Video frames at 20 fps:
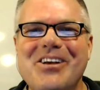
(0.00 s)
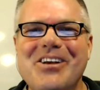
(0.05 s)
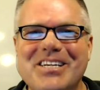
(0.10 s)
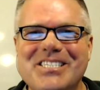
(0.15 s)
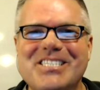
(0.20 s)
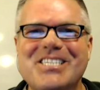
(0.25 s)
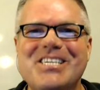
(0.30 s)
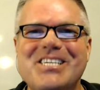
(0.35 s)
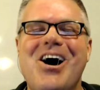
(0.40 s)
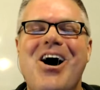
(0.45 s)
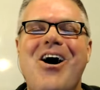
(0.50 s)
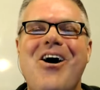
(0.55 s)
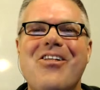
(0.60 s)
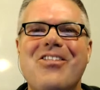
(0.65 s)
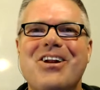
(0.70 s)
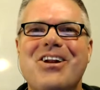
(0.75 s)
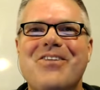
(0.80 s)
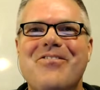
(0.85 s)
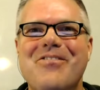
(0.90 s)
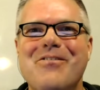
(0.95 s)
you can see all
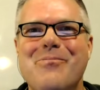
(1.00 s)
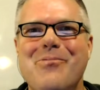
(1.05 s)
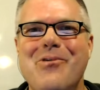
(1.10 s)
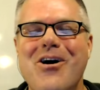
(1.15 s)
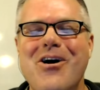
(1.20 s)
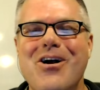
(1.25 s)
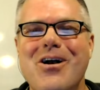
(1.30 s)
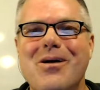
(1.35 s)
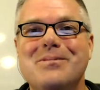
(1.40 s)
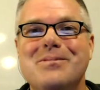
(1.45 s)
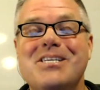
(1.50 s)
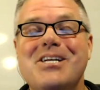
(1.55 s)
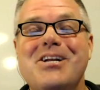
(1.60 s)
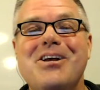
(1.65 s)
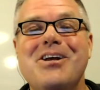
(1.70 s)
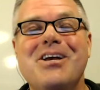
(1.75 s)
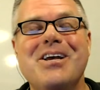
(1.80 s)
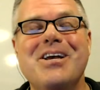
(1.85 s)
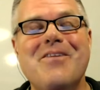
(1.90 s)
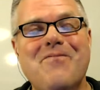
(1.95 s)
the different programs, and then
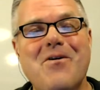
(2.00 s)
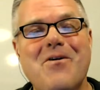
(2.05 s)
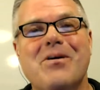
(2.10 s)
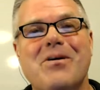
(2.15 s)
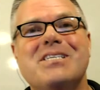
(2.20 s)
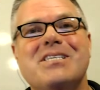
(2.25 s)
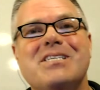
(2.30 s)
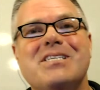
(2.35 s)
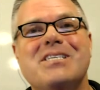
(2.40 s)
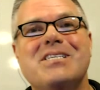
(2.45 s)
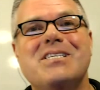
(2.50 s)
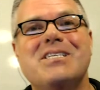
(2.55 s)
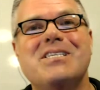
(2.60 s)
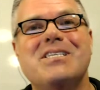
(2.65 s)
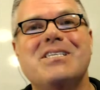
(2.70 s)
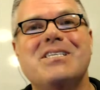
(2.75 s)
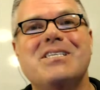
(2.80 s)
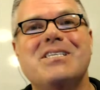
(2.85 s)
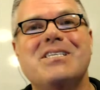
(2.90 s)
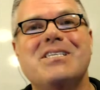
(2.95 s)
you can get focused in
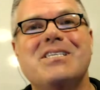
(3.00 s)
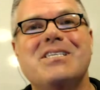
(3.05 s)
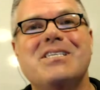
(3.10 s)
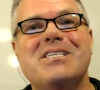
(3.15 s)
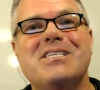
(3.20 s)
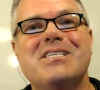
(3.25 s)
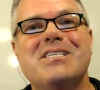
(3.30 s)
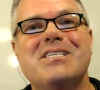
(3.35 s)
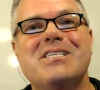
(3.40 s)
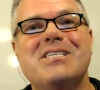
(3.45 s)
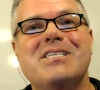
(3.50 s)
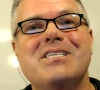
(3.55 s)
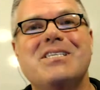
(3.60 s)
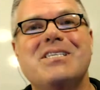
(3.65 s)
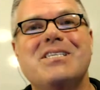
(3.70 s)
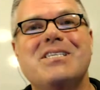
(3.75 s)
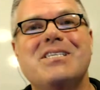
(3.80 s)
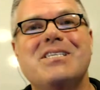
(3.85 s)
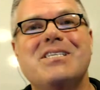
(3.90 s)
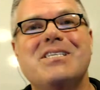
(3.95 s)
on what other
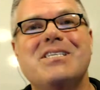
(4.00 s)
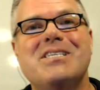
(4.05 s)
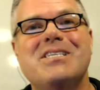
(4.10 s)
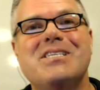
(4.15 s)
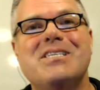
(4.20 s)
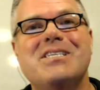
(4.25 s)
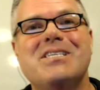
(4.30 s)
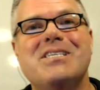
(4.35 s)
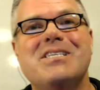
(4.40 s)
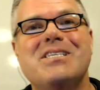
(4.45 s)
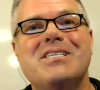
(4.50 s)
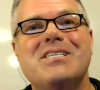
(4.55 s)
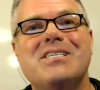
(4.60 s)
program you might want to order,